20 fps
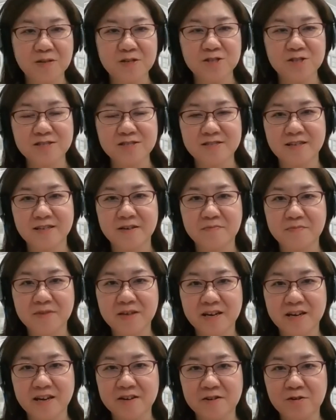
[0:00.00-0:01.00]
just let
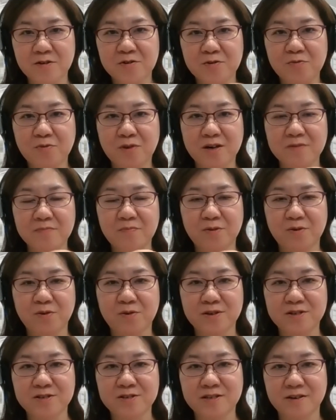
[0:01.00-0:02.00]
me add on one
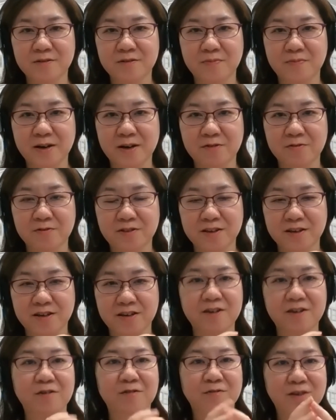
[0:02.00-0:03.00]
point about the
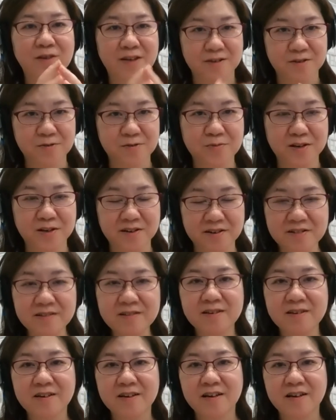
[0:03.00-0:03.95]
gearing as well.